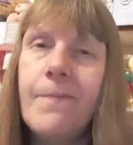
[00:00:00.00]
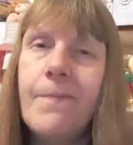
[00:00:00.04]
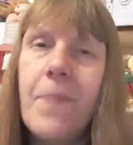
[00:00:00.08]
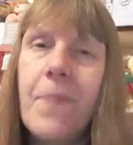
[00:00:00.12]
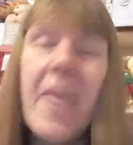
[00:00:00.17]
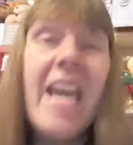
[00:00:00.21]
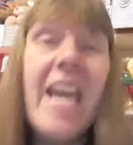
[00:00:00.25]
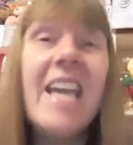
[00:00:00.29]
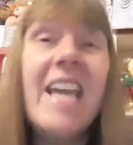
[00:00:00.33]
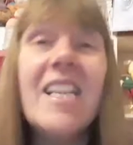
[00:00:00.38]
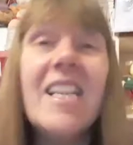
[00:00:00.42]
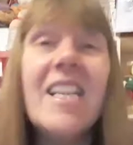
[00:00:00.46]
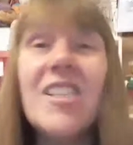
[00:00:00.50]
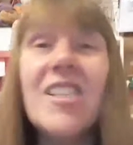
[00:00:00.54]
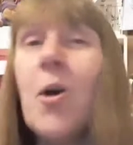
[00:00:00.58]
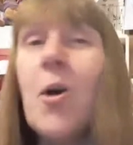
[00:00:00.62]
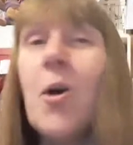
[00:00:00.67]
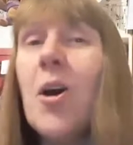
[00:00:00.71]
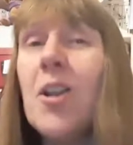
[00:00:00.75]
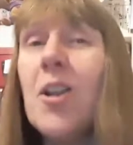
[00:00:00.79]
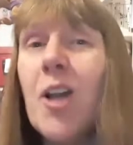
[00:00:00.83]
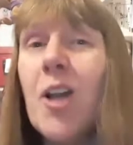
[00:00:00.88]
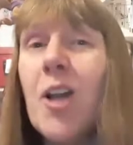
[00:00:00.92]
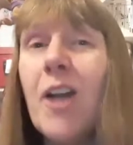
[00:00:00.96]
It is
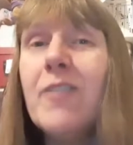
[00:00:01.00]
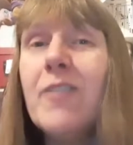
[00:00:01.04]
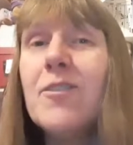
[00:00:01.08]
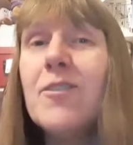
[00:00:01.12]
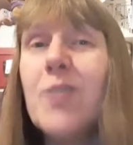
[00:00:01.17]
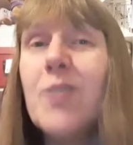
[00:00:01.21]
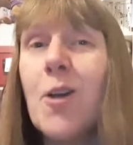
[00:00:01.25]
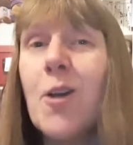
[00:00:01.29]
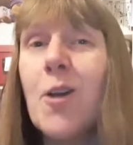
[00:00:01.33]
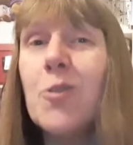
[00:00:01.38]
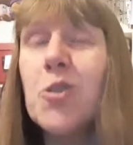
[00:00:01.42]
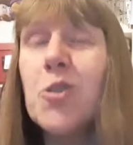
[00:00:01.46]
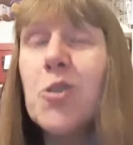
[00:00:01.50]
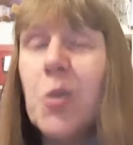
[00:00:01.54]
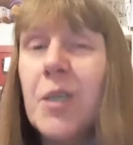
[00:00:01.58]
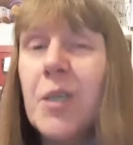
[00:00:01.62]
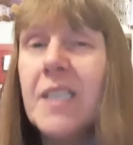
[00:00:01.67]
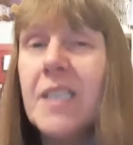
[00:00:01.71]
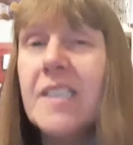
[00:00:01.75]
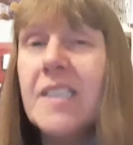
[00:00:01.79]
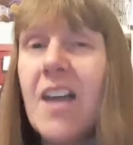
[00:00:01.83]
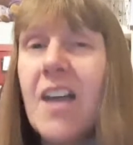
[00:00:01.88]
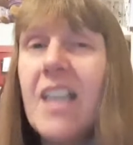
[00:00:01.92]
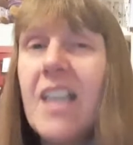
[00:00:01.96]
not a lifestyle
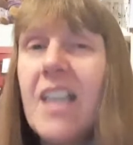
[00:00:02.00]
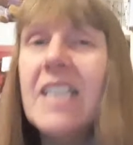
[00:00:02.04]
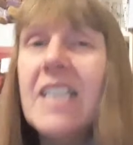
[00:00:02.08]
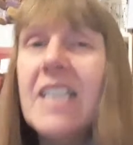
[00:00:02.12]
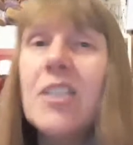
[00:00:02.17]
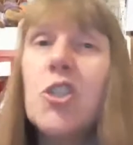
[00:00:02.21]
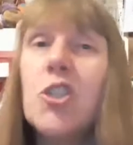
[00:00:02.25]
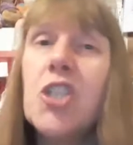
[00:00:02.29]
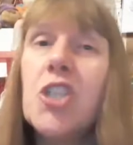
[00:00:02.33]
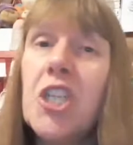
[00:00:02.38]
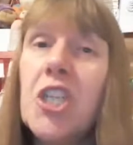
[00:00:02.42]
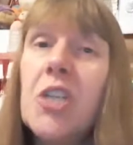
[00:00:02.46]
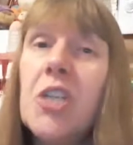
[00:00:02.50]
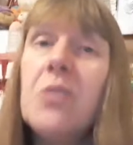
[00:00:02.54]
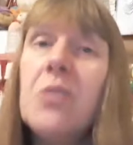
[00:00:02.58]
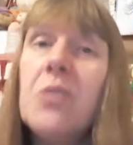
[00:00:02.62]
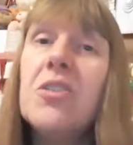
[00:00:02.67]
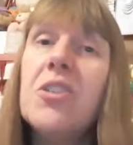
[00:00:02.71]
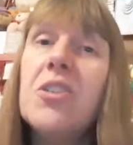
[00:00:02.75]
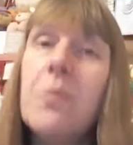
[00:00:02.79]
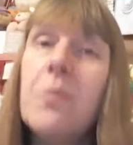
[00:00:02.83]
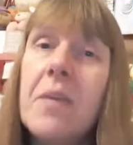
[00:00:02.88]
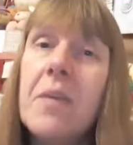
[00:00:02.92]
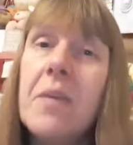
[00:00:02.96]
choice. I didn't
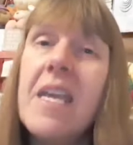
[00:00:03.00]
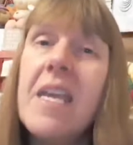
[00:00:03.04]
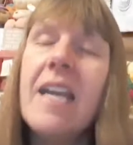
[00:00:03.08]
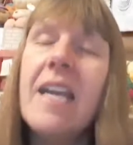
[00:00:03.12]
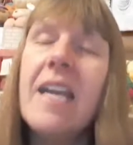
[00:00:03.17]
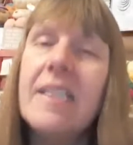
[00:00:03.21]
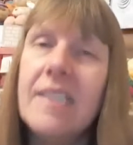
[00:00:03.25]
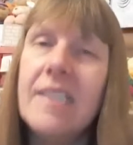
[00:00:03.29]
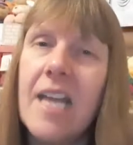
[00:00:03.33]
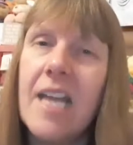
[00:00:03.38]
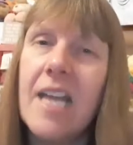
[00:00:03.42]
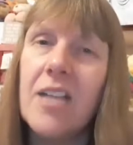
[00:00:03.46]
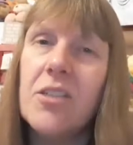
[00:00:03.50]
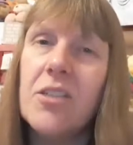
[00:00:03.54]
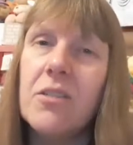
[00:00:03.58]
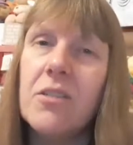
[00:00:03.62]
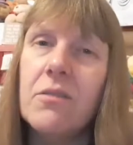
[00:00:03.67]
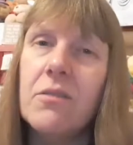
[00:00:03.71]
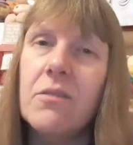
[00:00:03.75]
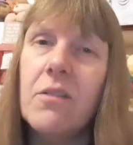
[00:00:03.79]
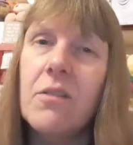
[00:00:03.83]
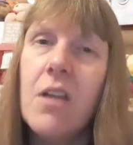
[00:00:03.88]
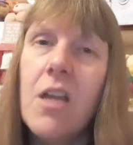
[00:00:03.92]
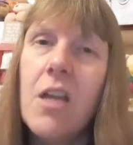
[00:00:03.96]
choose to be
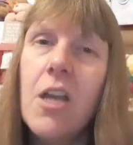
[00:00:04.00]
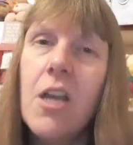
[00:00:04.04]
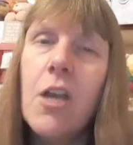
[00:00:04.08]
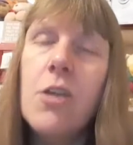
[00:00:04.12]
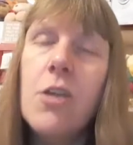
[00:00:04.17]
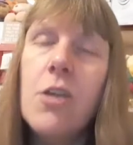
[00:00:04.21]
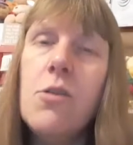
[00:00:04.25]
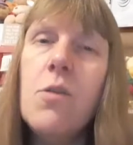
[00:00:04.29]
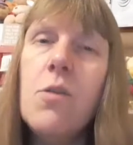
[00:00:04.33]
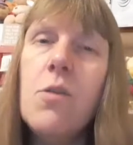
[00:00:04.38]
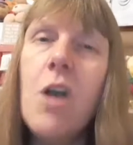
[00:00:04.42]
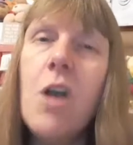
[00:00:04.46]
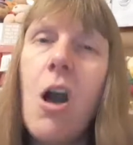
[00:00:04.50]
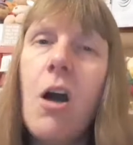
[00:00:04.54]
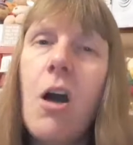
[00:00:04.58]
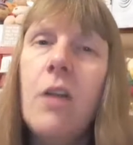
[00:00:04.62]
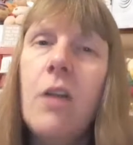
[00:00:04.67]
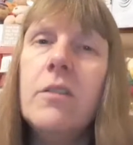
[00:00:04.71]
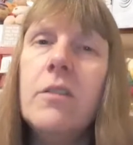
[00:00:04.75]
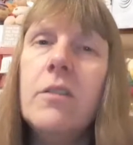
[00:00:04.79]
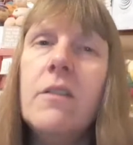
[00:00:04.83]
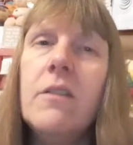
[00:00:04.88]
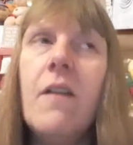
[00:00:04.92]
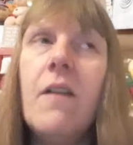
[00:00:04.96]
asexual. You
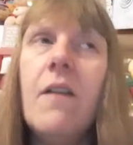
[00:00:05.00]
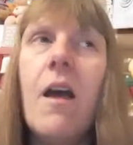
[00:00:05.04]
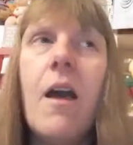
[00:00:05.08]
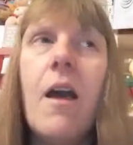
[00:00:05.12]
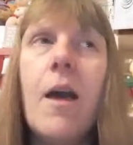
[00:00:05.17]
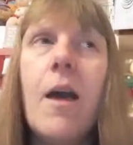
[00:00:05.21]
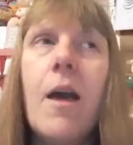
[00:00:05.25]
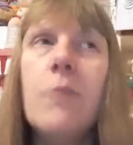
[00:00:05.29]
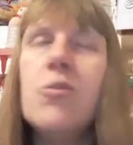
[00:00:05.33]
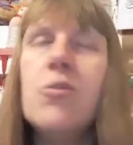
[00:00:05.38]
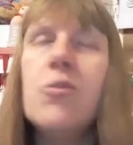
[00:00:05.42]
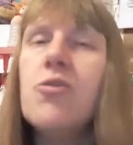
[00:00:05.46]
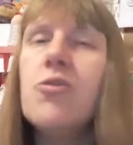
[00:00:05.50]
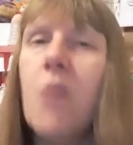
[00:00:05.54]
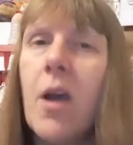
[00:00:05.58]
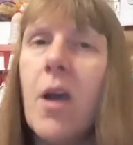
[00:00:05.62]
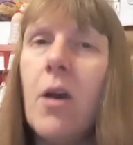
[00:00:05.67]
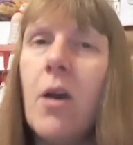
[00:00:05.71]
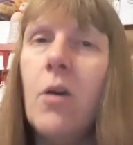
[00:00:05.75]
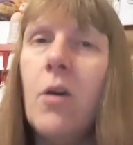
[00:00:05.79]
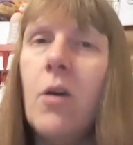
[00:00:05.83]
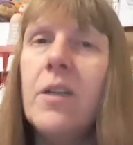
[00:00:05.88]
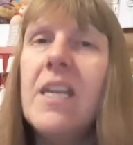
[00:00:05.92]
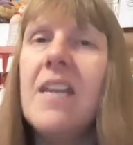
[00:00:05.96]
can't
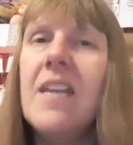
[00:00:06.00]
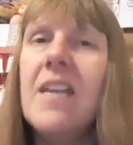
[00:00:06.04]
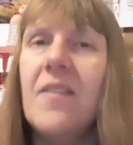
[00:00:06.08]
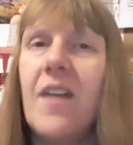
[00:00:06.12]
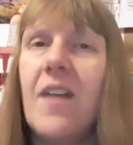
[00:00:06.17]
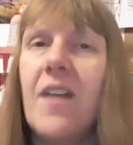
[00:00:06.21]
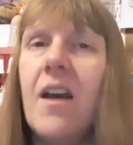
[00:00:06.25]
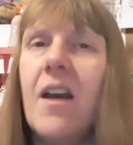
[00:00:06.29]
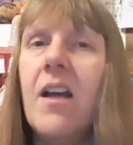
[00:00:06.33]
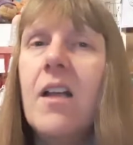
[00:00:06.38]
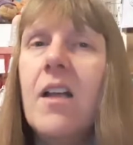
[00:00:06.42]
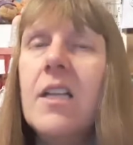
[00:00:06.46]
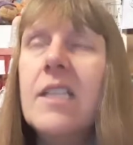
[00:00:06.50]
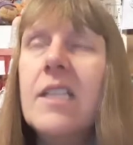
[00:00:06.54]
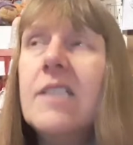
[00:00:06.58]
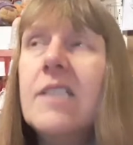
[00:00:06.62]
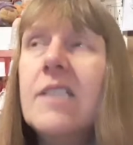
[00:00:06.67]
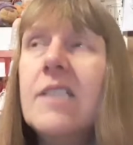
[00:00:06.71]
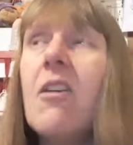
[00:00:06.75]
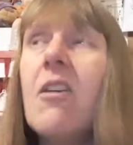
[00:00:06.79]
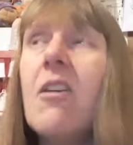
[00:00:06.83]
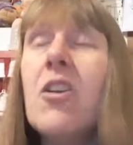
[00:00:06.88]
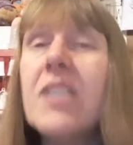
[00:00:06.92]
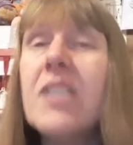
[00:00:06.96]
try it on either.
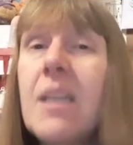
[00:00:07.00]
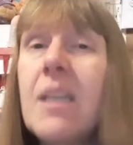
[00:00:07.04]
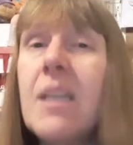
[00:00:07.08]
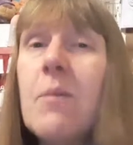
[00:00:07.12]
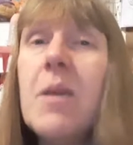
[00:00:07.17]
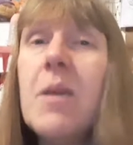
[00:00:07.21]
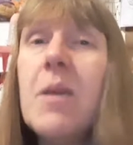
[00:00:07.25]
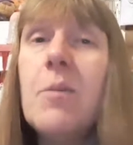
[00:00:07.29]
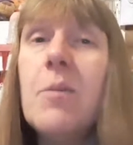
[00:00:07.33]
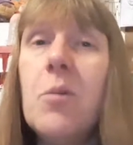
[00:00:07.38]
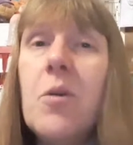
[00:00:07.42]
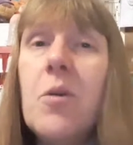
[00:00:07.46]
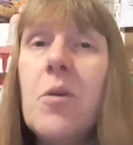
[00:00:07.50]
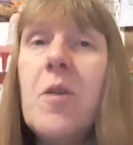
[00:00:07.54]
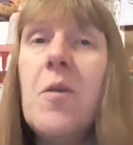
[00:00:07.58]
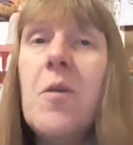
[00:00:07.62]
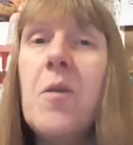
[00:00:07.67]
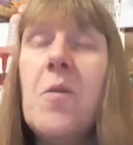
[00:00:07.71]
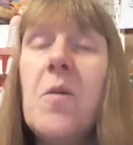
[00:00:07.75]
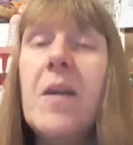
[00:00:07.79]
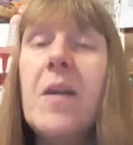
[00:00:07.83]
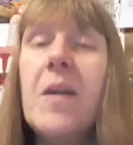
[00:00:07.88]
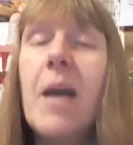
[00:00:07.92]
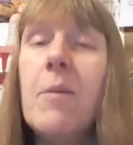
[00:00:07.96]
So I got some people
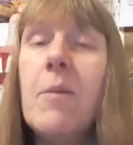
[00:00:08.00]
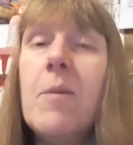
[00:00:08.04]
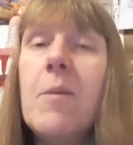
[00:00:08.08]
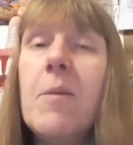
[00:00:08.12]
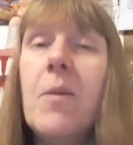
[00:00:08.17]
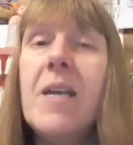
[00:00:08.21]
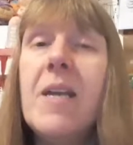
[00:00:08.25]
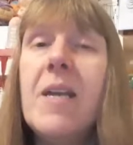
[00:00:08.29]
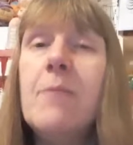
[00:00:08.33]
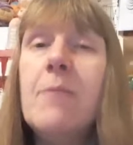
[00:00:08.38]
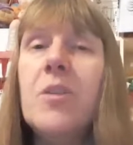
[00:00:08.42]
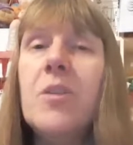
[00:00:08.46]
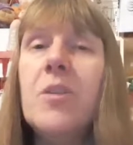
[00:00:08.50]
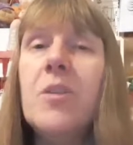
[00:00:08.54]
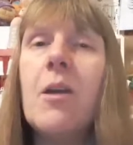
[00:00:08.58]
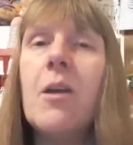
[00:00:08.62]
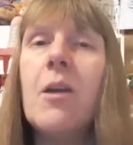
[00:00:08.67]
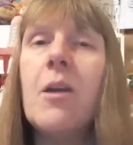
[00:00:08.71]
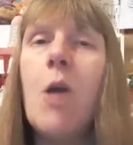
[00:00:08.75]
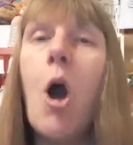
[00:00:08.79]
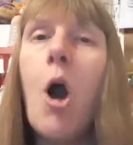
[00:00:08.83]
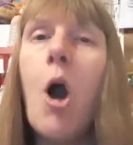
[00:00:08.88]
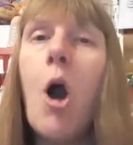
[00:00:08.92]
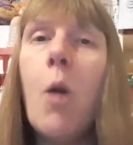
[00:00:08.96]
who come in my inbox
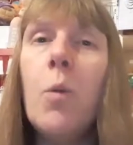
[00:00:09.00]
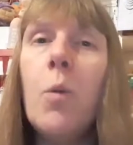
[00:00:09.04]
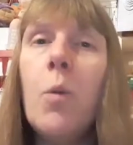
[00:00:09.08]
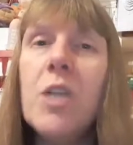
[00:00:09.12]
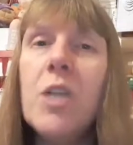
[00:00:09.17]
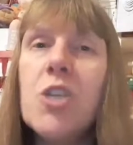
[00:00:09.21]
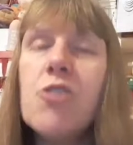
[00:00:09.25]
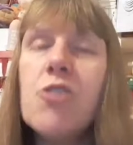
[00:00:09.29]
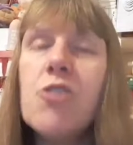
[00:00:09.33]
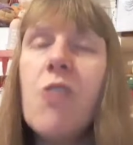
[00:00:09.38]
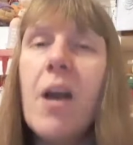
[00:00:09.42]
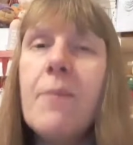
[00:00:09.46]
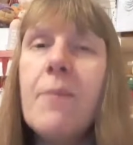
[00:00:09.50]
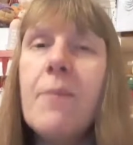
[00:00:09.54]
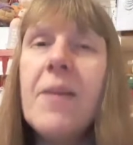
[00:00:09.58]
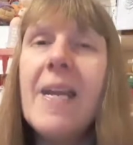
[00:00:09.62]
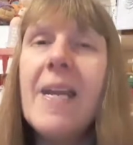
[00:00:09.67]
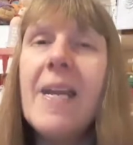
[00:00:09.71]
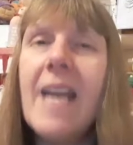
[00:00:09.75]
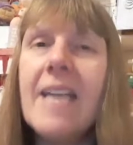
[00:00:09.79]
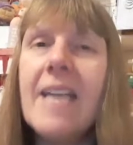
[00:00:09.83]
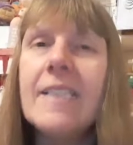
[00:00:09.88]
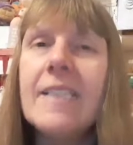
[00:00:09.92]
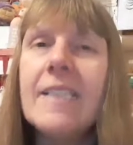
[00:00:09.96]
going, oh, I want to try
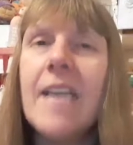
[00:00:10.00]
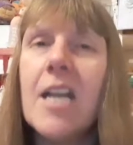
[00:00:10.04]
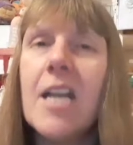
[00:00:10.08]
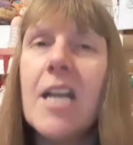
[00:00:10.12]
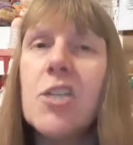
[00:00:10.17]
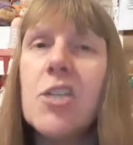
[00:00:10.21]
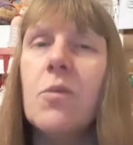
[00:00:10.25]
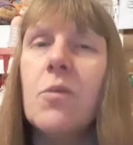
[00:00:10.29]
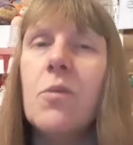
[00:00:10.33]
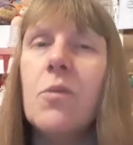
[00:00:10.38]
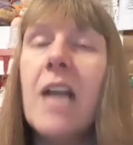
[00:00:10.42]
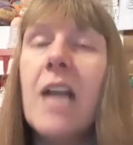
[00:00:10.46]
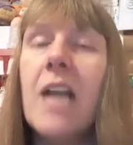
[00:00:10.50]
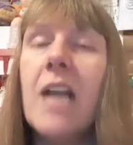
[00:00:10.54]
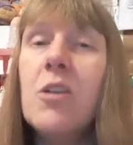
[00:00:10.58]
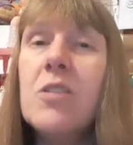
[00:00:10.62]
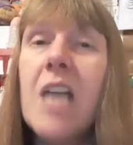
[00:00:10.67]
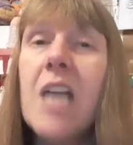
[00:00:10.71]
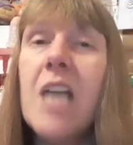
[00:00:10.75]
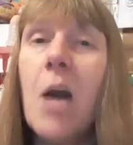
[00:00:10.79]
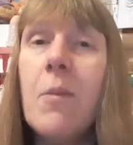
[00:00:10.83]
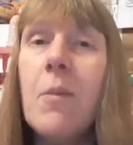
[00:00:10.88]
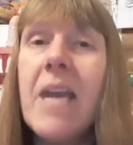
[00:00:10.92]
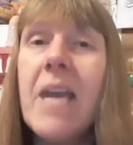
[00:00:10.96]
being asexual. Can
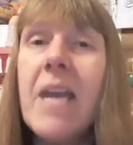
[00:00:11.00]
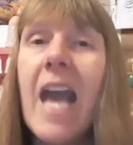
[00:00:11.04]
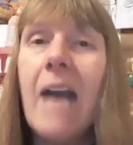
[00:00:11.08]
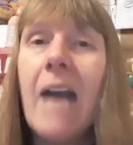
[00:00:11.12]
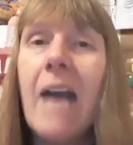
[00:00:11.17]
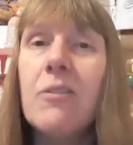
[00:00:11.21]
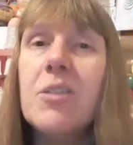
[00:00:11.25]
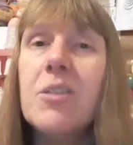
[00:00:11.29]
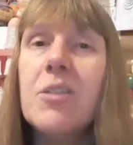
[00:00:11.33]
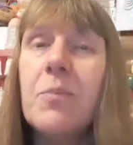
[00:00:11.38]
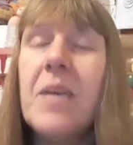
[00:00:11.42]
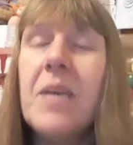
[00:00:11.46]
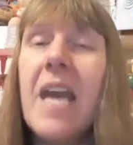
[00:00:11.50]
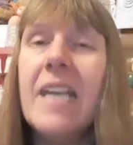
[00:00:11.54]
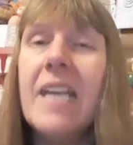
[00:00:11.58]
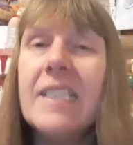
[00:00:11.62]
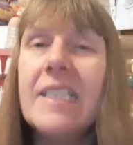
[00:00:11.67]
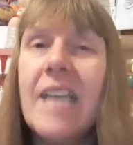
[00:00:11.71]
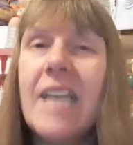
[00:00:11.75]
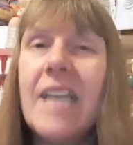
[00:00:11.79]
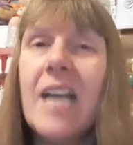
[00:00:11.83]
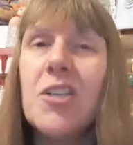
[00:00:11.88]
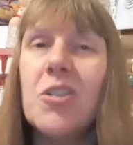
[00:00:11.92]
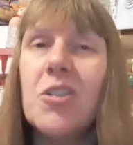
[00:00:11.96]
you tell me how to be
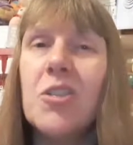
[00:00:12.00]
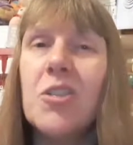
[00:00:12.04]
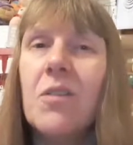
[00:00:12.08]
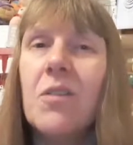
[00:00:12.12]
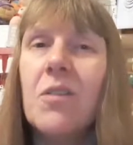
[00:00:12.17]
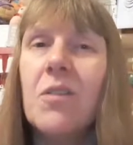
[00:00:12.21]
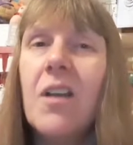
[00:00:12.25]
asexual?